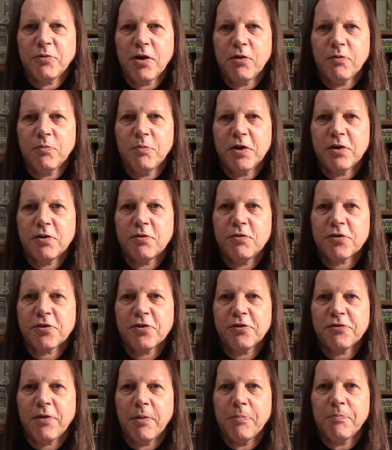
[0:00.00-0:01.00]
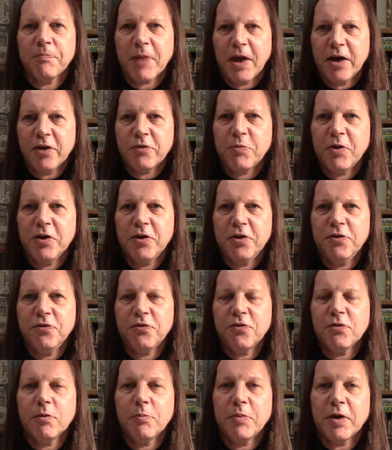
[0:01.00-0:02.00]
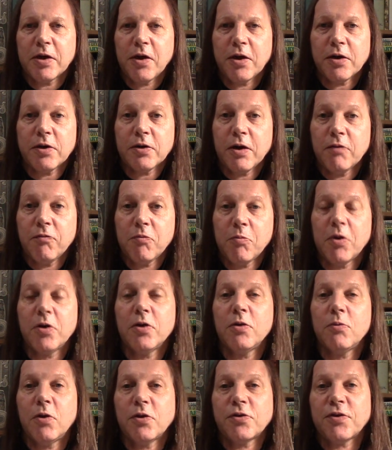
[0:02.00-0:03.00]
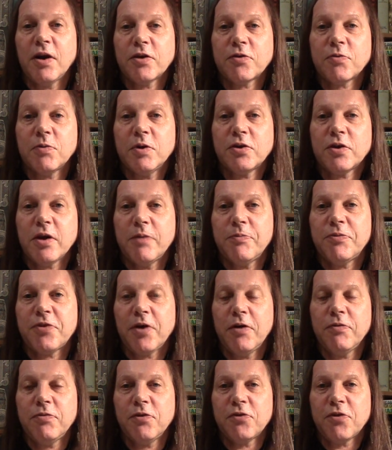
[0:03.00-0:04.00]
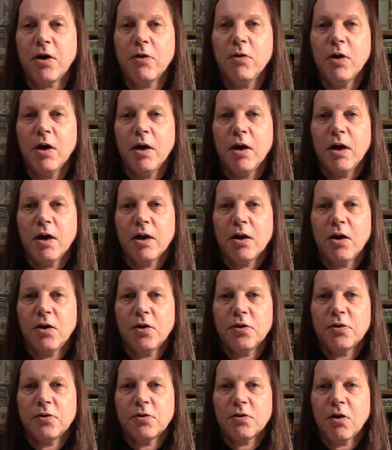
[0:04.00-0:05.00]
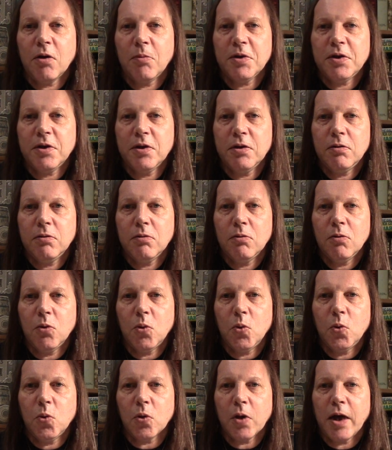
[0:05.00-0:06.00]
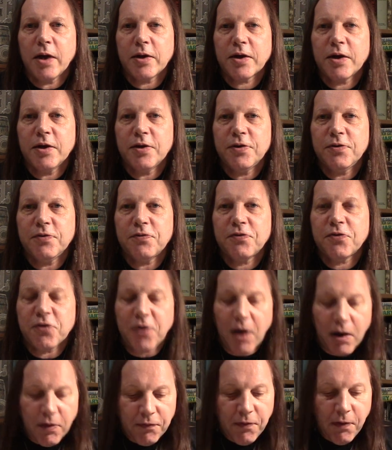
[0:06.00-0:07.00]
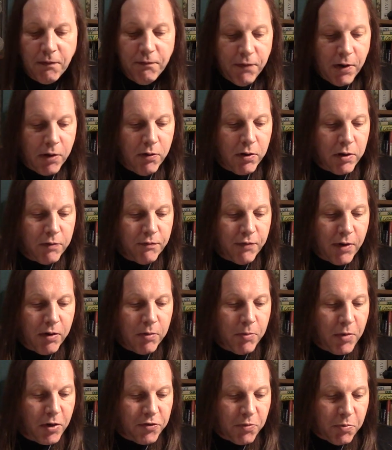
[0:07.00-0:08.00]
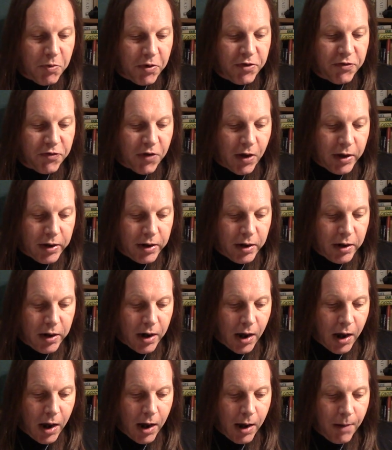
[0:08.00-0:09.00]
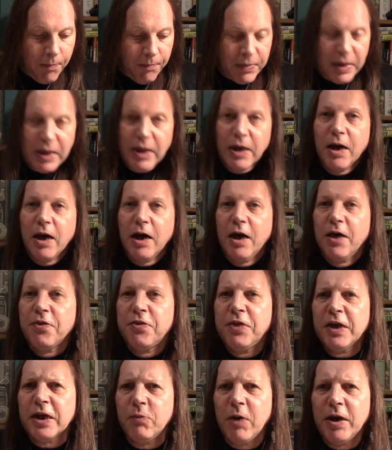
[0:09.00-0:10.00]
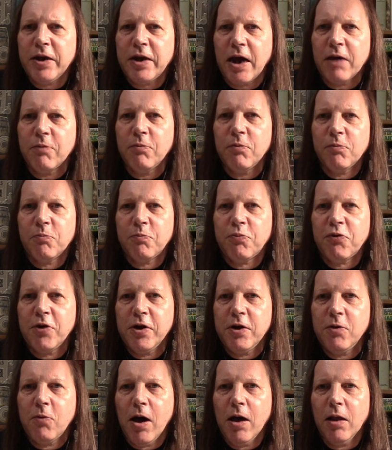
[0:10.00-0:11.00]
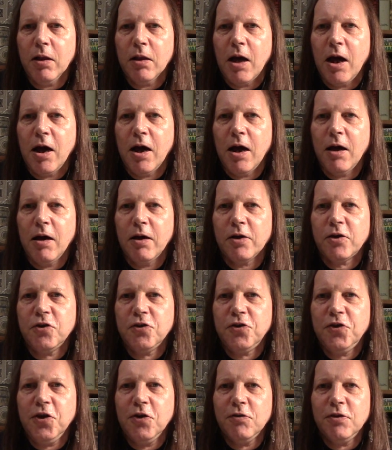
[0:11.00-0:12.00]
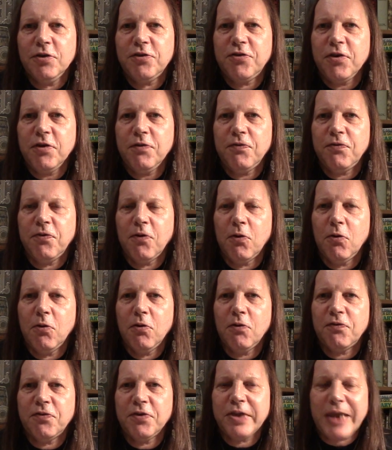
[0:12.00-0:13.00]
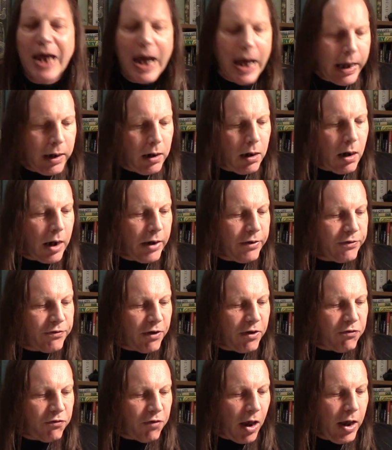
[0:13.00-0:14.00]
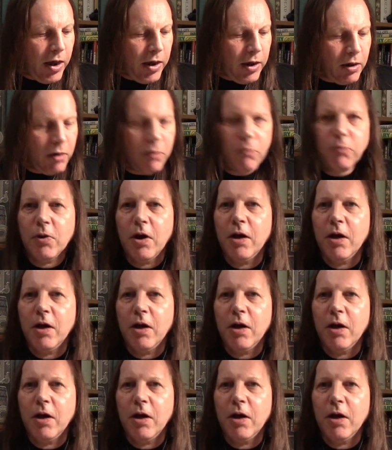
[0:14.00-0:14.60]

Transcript: Show, me, Chris Goodrum. As per usual, a big thank you to everybody that watched last week's episode of the show, liked, commented, all that kind of stuff. Very, very much appreciated. I think it went down pretty well. Good eulogy for Dan, as they say.